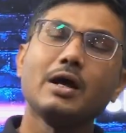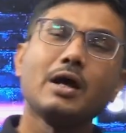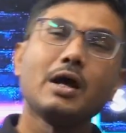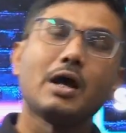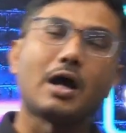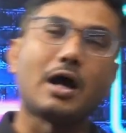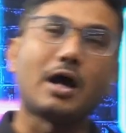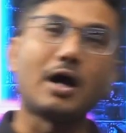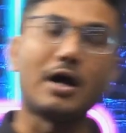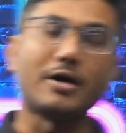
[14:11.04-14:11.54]

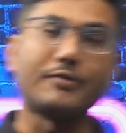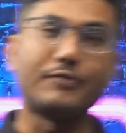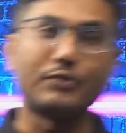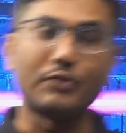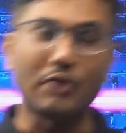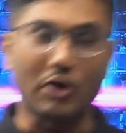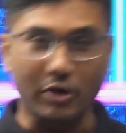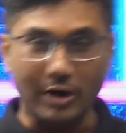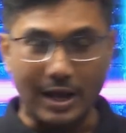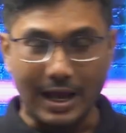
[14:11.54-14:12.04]
if
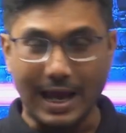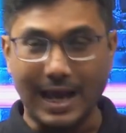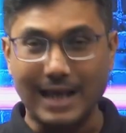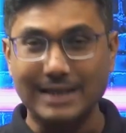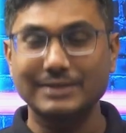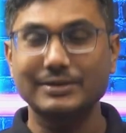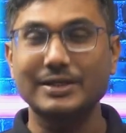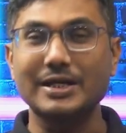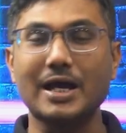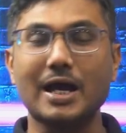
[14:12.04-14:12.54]
you
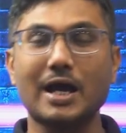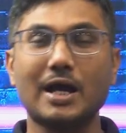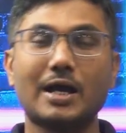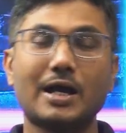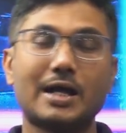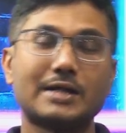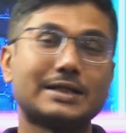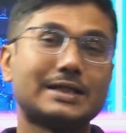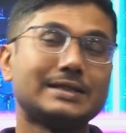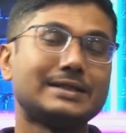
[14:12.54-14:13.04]
as
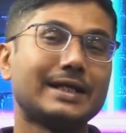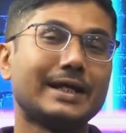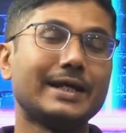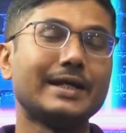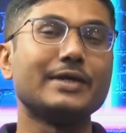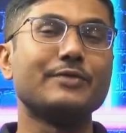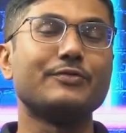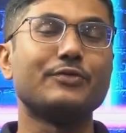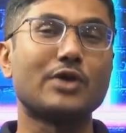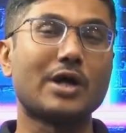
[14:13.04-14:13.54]
I said,
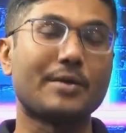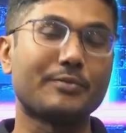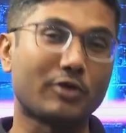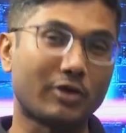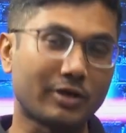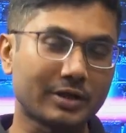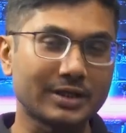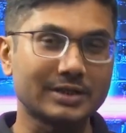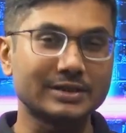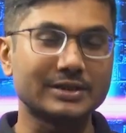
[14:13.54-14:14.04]
if you have
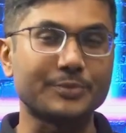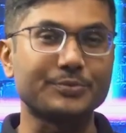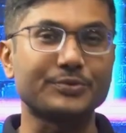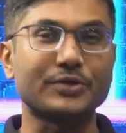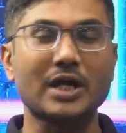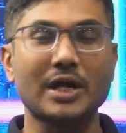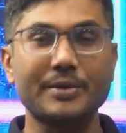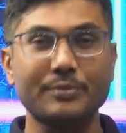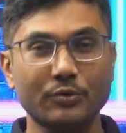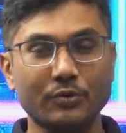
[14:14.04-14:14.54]
not yet
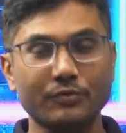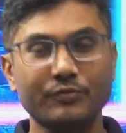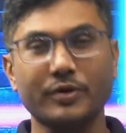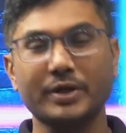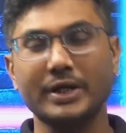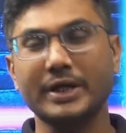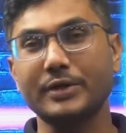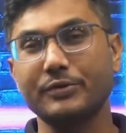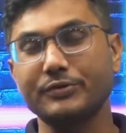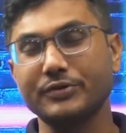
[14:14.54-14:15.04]
subscribed, don't
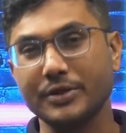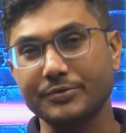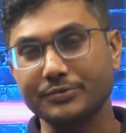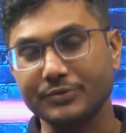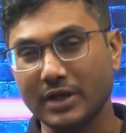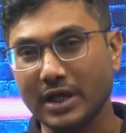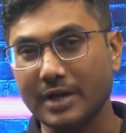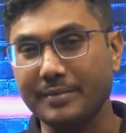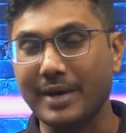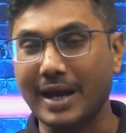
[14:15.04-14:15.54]
forget to
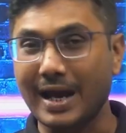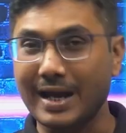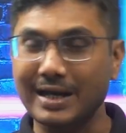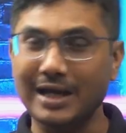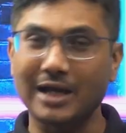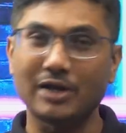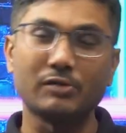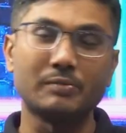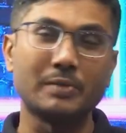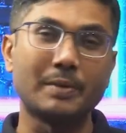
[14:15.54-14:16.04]
subscribe. And
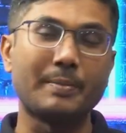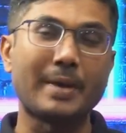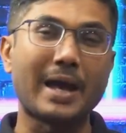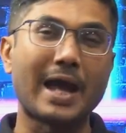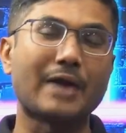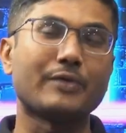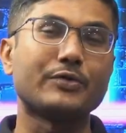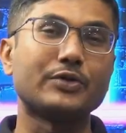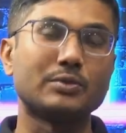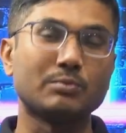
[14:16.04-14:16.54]
I will be
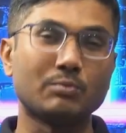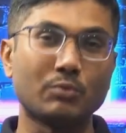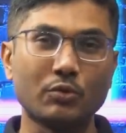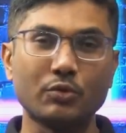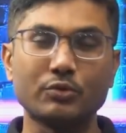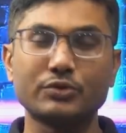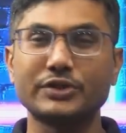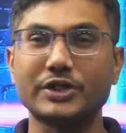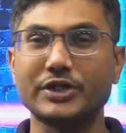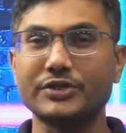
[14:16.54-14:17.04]
back with
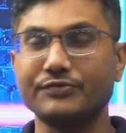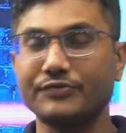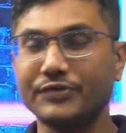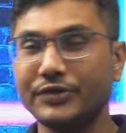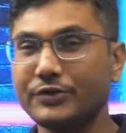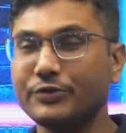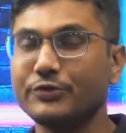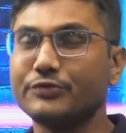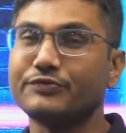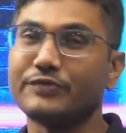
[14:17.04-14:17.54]
more such
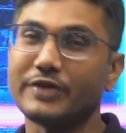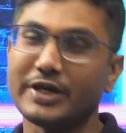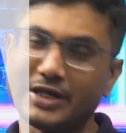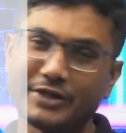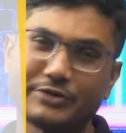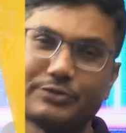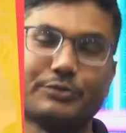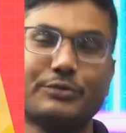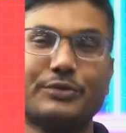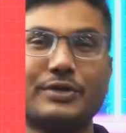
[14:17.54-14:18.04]
videos very
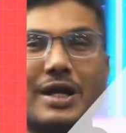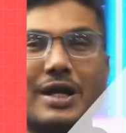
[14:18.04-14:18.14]
soon.